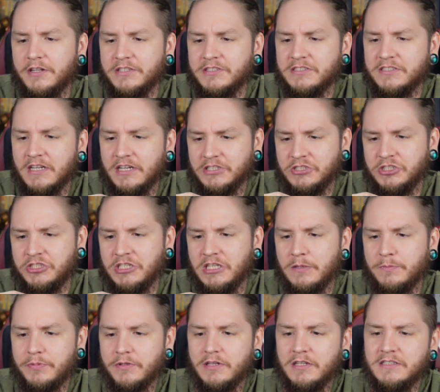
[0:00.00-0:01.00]
It's not
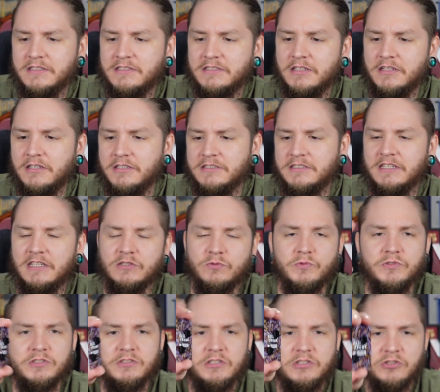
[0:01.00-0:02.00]
cheap, and it says
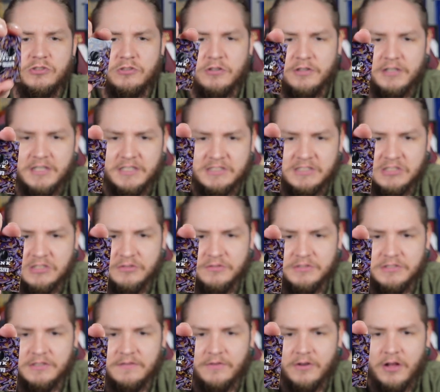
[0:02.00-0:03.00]
Wizarding Trunk
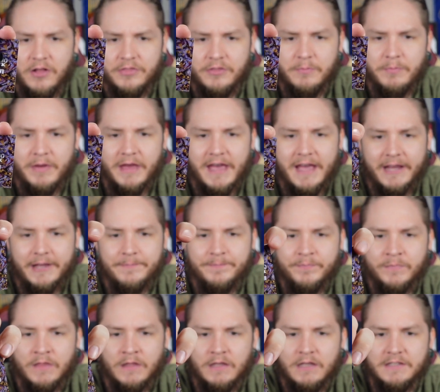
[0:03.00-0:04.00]
exclusive on the back.
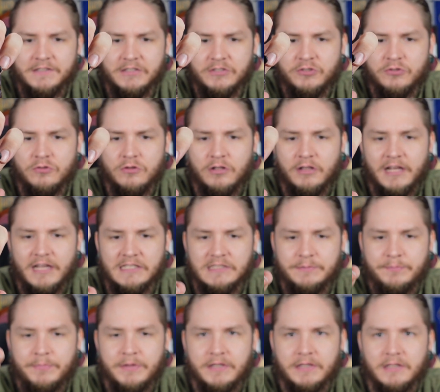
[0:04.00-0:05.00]
It's a
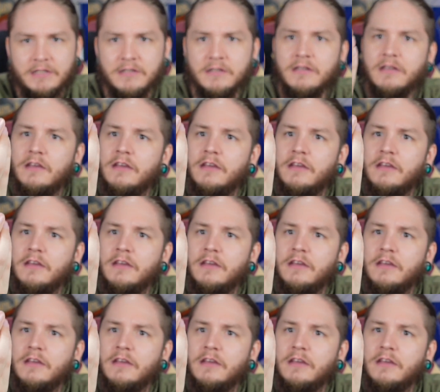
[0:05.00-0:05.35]
2-class pen.